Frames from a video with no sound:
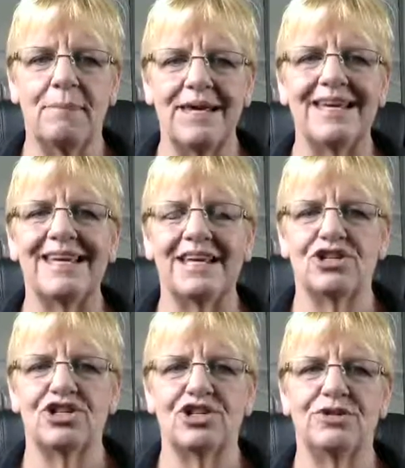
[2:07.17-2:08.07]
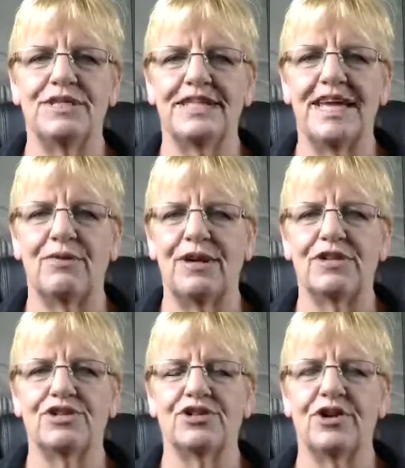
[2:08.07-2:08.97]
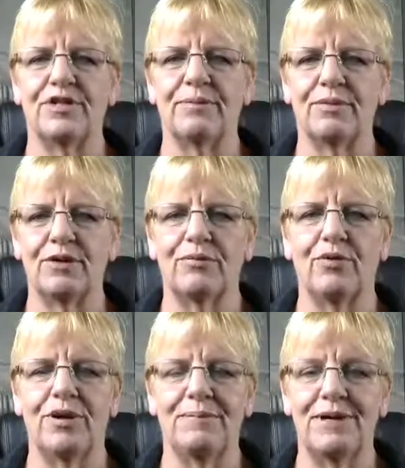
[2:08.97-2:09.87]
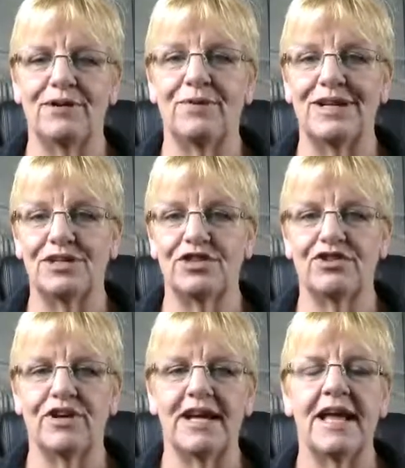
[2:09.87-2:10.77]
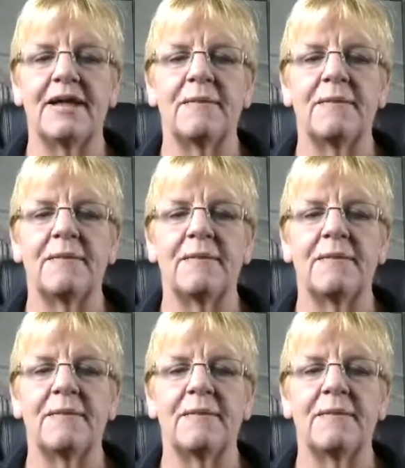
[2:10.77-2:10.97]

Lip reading: big issue to get registered on the Burn Pit Registry.